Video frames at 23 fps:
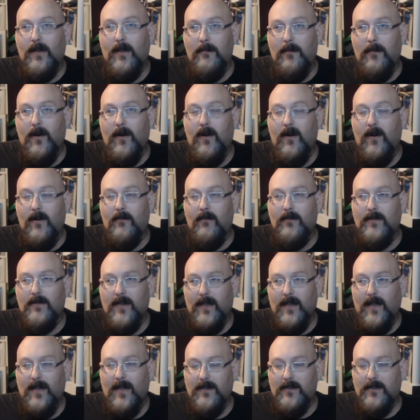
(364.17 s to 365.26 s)
And Paul was
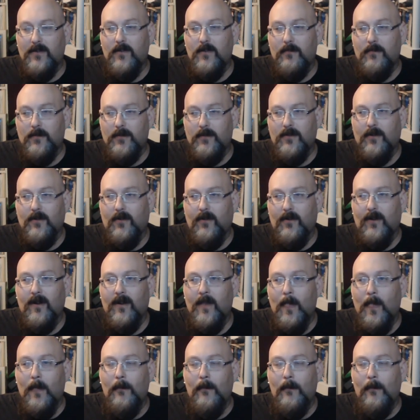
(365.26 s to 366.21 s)
like a superstar.